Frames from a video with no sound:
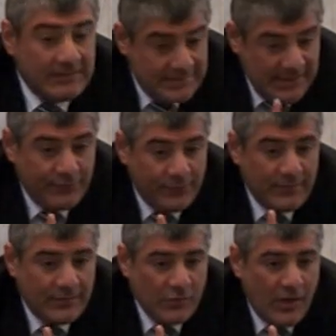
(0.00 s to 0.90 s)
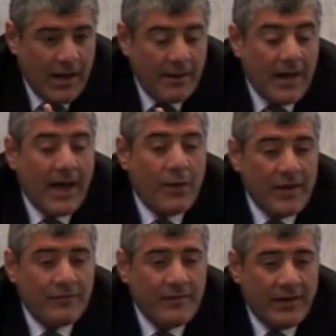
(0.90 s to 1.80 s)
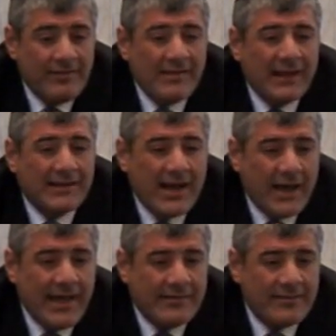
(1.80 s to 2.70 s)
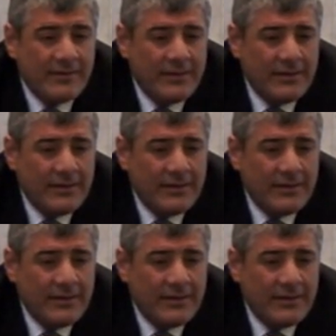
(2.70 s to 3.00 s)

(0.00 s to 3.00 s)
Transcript: Sin from the Torah. However, it's not karet.